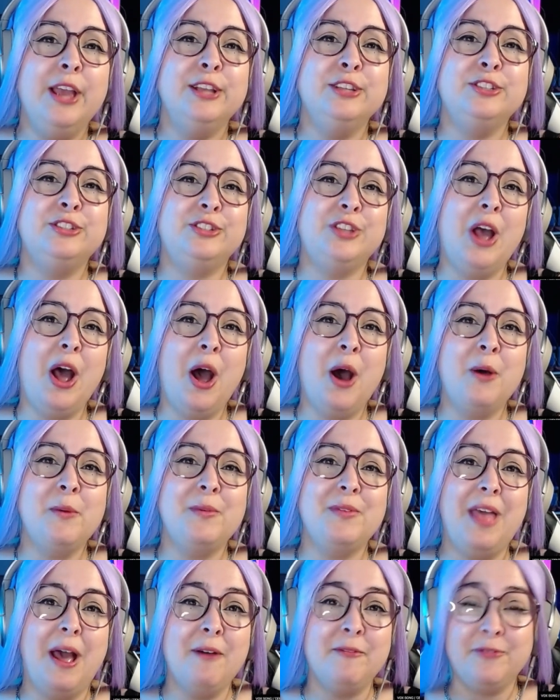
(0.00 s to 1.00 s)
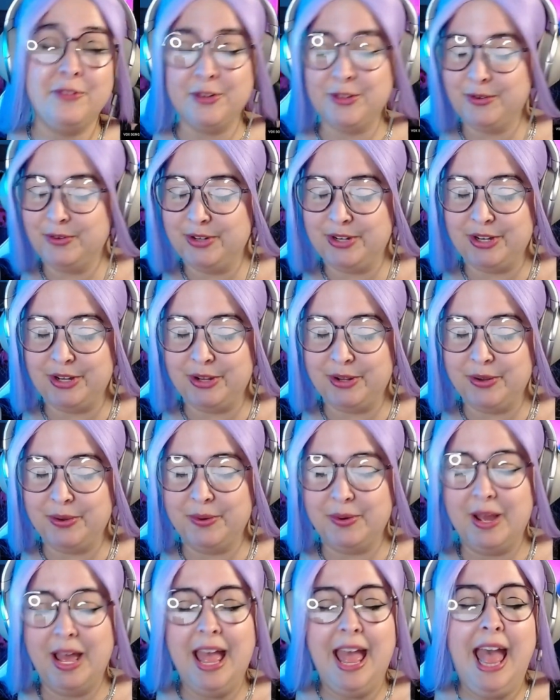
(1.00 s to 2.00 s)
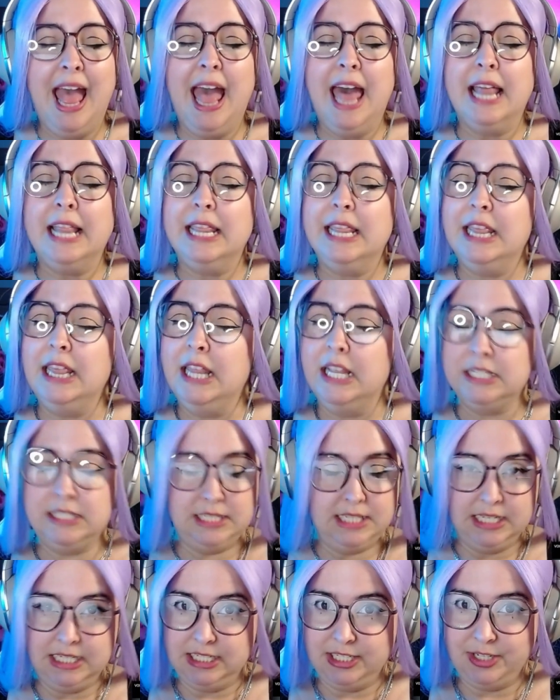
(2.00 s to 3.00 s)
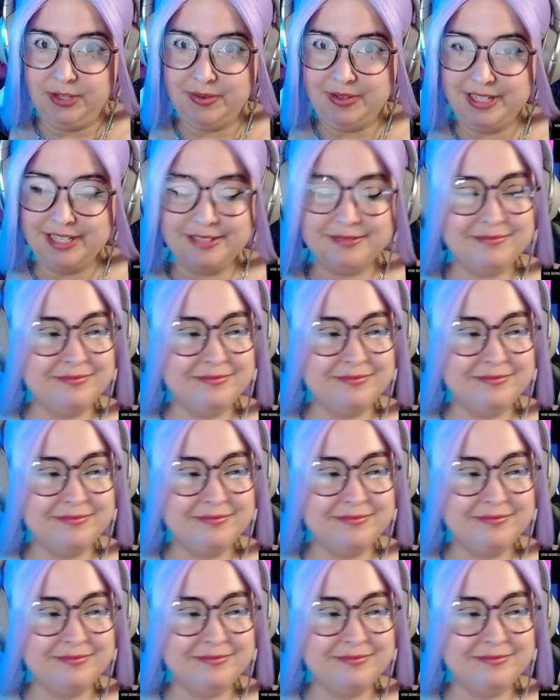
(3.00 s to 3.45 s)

So without further ado, let's get into it.